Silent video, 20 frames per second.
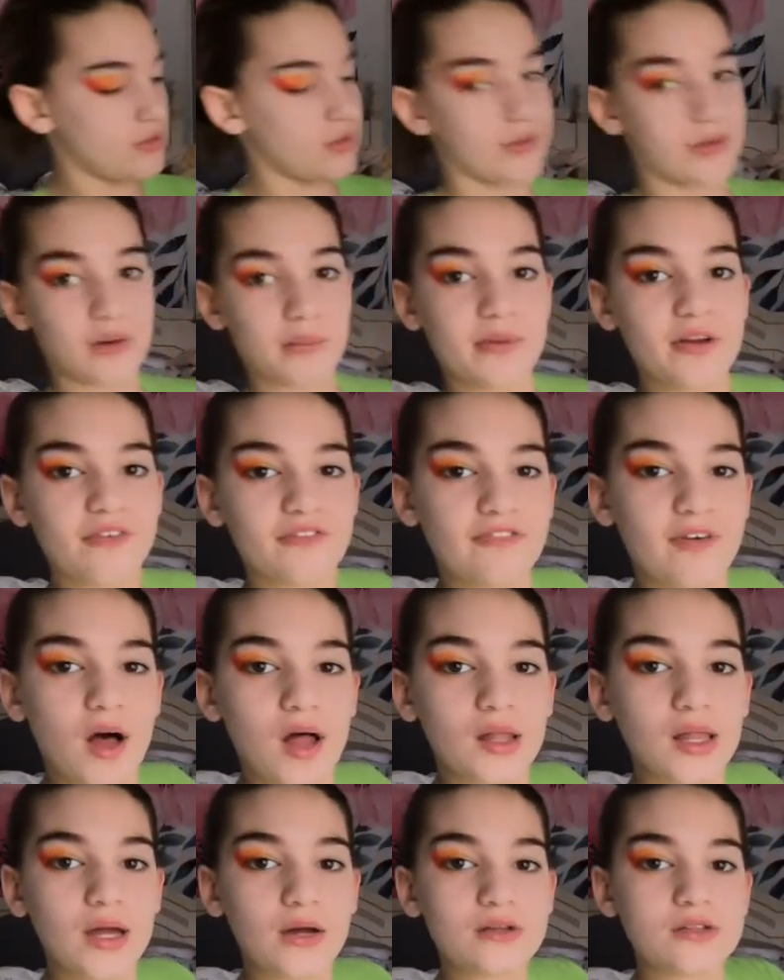a little bit of
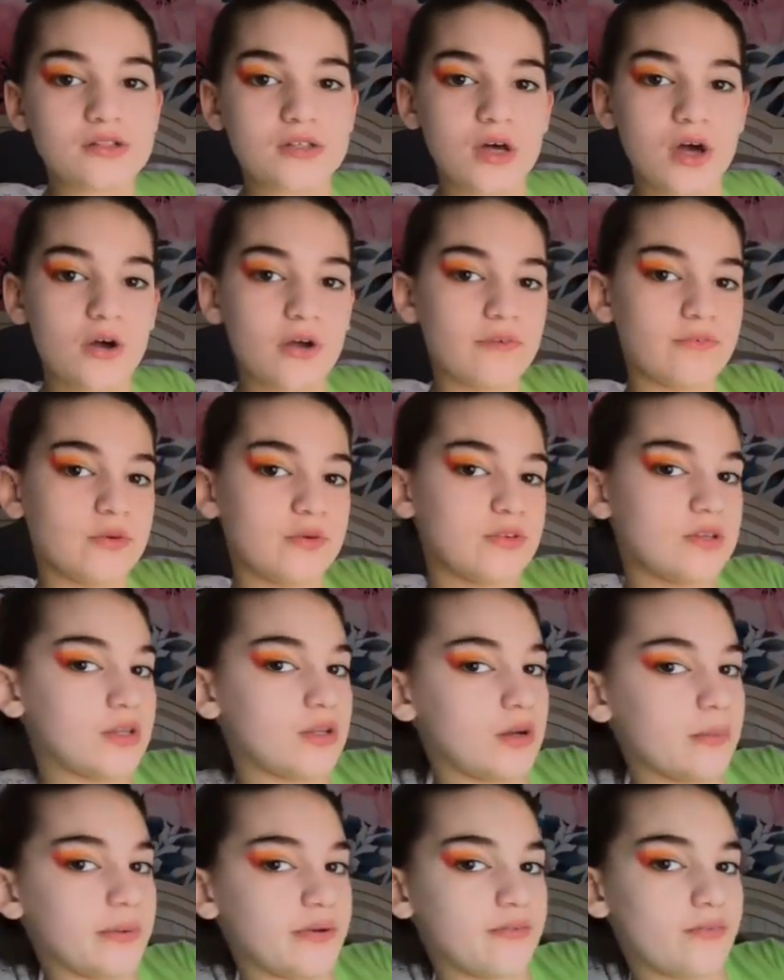fallout, so if you see a
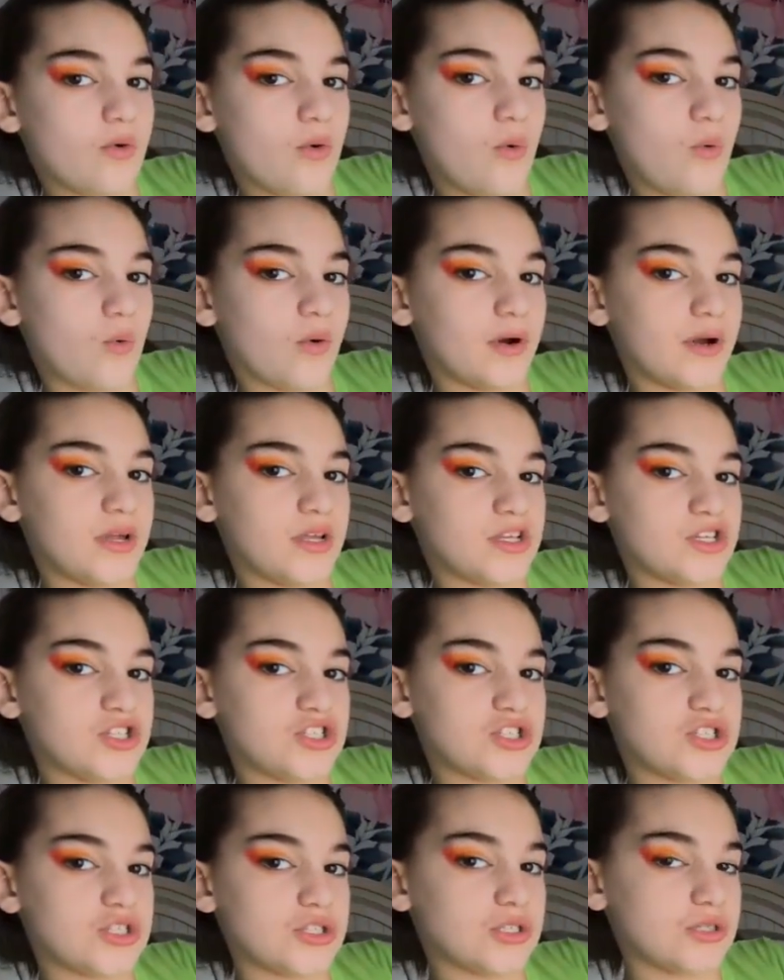little bit of
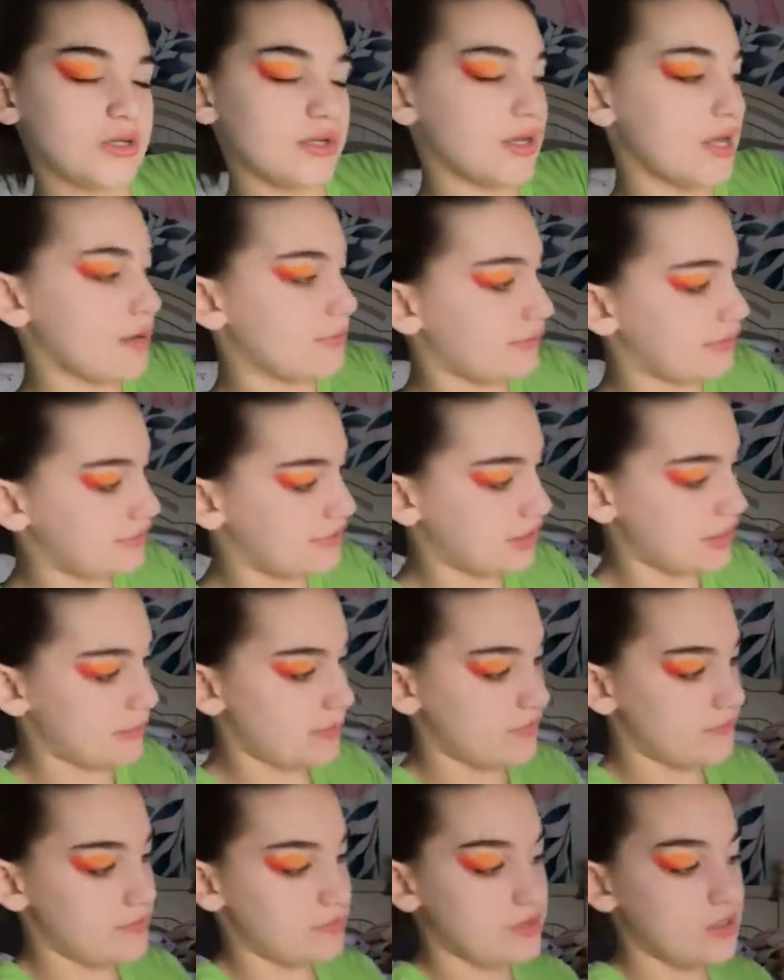orange, you can't really see it,
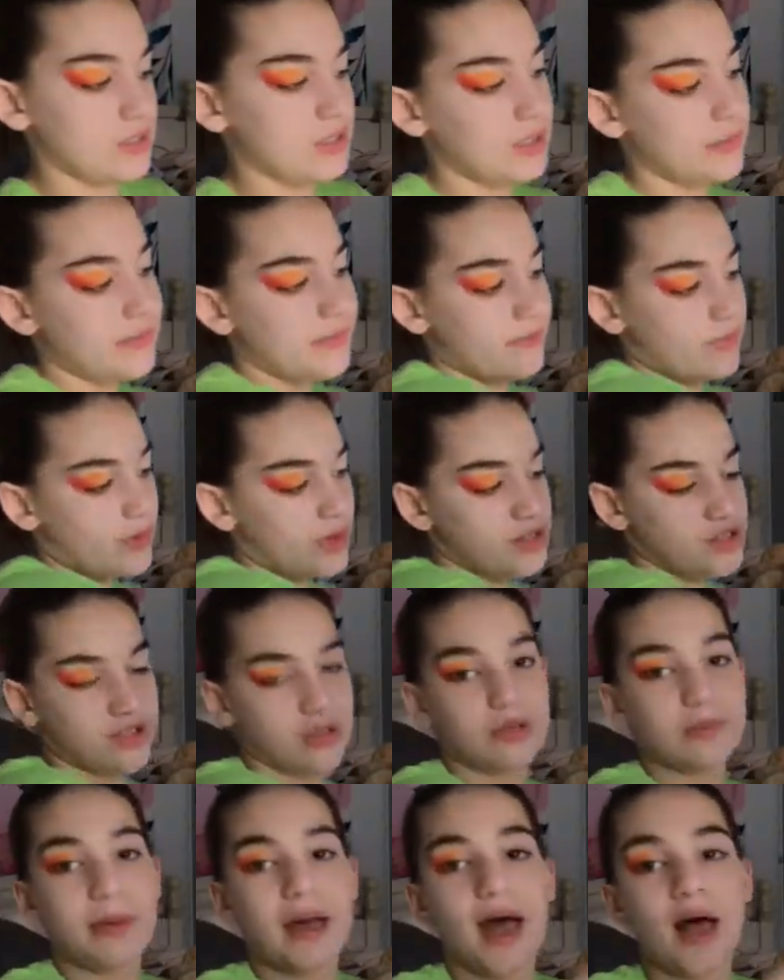but if you see a little bit of orange
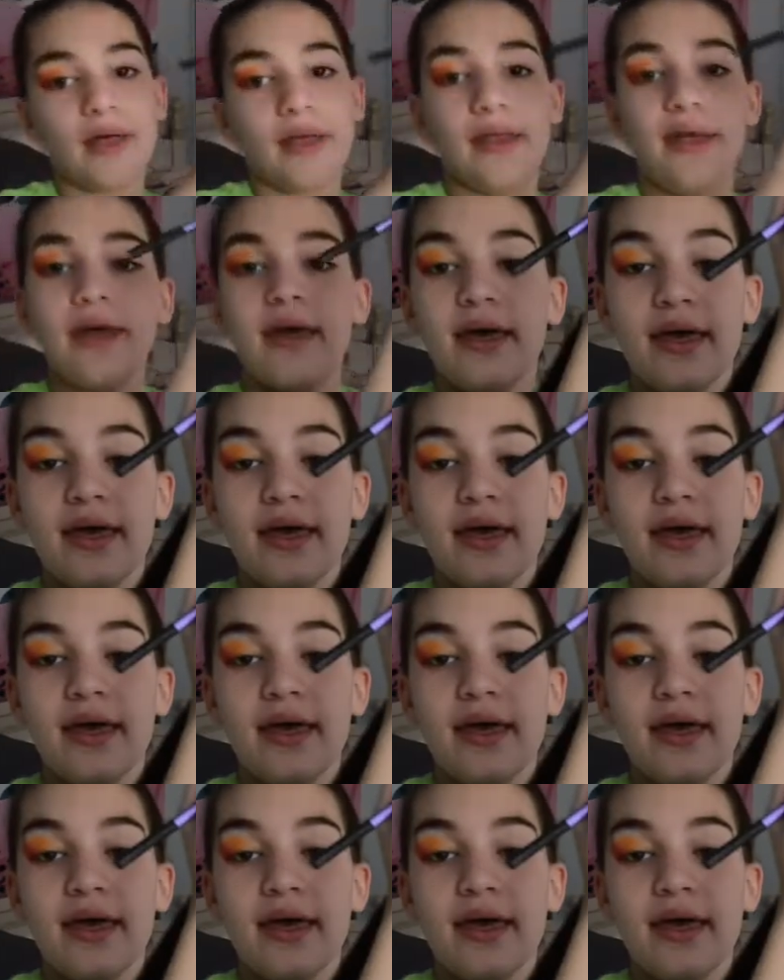on the palette,